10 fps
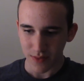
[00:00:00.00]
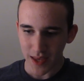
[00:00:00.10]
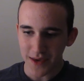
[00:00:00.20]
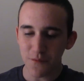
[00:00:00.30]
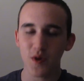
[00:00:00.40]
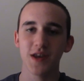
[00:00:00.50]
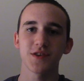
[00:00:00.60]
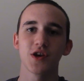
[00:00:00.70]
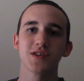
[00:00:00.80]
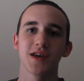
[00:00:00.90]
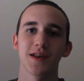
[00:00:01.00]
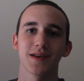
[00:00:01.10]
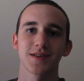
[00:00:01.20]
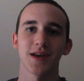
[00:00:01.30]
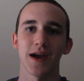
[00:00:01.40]
even when it does get
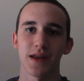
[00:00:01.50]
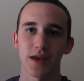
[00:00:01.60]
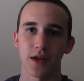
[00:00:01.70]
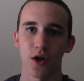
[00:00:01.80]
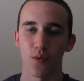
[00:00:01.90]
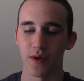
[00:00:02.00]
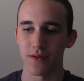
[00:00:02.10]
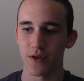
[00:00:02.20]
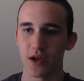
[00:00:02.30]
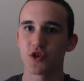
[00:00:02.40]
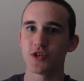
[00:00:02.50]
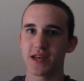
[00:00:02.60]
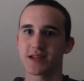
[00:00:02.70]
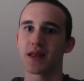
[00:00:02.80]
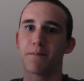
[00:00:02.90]
exciting, you know, when, like, she
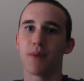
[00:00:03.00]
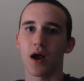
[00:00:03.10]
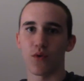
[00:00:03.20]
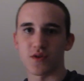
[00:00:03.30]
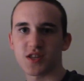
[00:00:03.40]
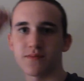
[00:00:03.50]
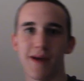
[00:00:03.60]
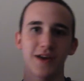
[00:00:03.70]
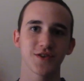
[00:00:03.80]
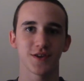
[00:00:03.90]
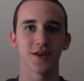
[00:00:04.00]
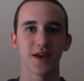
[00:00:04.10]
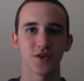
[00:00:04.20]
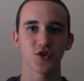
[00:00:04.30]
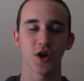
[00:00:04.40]
takes that bottle and smashes it
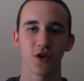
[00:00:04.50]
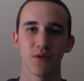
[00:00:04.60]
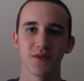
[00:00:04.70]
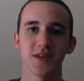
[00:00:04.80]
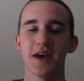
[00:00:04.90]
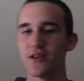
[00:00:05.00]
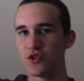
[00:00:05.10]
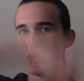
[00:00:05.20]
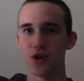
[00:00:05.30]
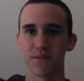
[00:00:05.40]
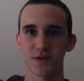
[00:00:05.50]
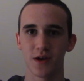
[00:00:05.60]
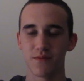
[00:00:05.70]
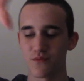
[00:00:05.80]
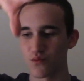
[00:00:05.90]
against John Goodman's head and jumps
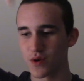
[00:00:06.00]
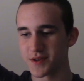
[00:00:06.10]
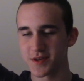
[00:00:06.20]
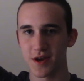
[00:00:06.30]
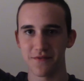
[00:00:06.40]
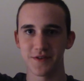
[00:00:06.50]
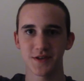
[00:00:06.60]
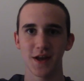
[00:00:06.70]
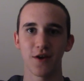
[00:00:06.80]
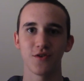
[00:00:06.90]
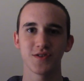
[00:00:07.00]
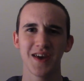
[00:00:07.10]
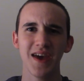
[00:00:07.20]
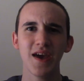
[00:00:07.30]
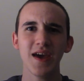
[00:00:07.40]
up and runs out the stairs,
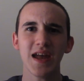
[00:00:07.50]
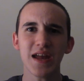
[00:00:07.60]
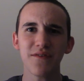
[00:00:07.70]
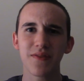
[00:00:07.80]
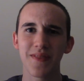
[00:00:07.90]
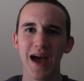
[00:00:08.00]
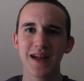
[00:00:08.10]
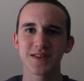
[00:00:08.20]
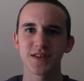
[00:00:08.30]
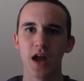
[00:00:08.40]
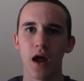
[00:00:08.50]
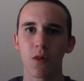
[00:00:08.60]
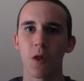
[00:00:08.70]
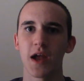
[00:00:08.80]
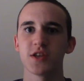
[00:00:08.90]
even that's
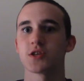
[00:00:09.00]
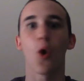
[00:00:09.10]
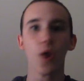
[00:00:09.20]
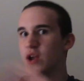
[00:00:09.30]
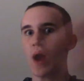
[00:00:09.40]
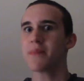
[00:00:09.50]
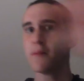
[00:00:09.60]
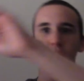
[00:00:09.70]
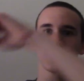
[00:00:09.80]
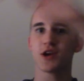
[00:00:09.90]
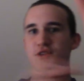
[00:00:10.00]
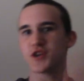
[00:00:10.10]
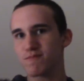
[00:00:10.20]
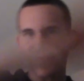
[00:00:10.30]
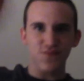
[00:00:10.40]
not like just, holy crap, the military's here,